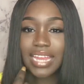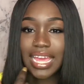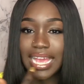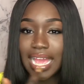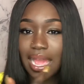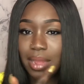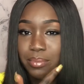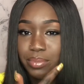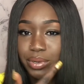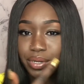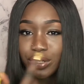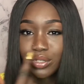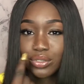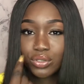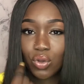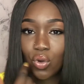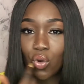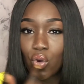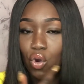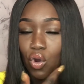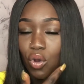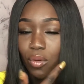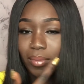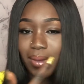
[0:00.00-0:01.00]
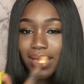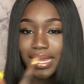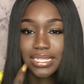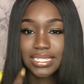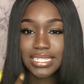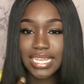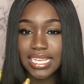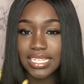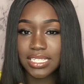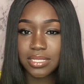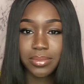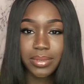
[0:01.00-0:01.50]
like I burned all my
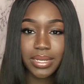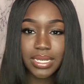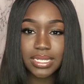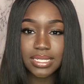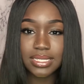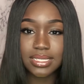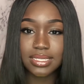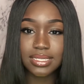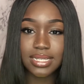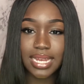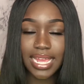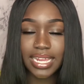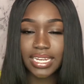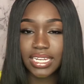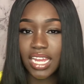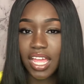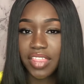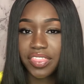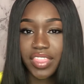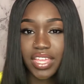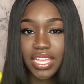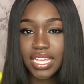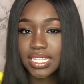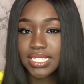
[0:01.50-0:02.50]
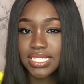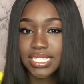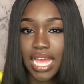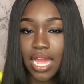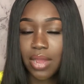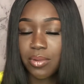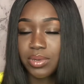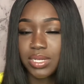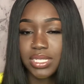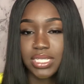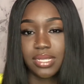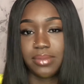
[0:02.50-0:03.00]
taste buds. Like nothing is
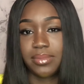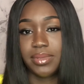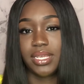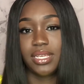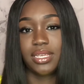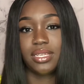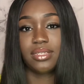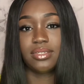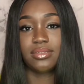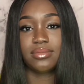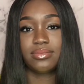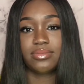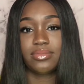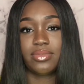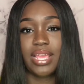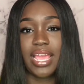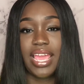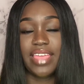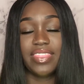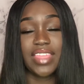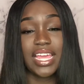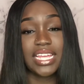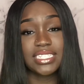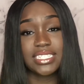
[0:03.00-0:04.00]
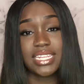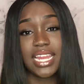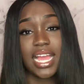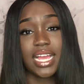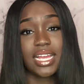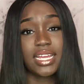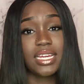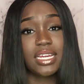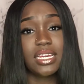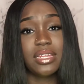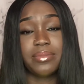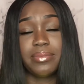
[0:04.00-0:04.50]
sour to me. And that's
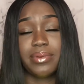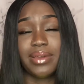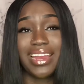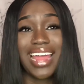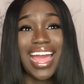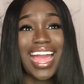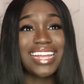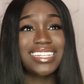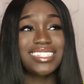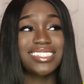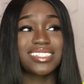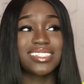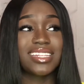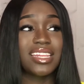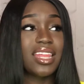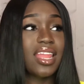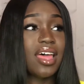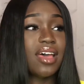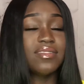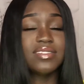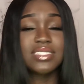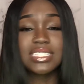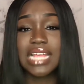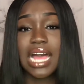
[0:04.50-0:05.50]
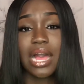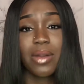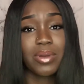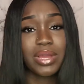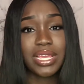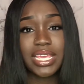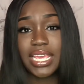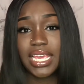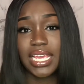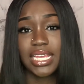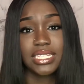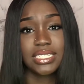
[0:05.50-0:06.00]
not good, but I just love
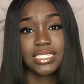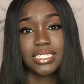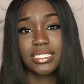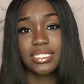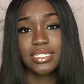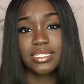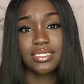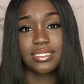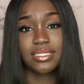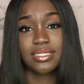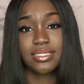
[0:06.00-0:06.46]
sour candy.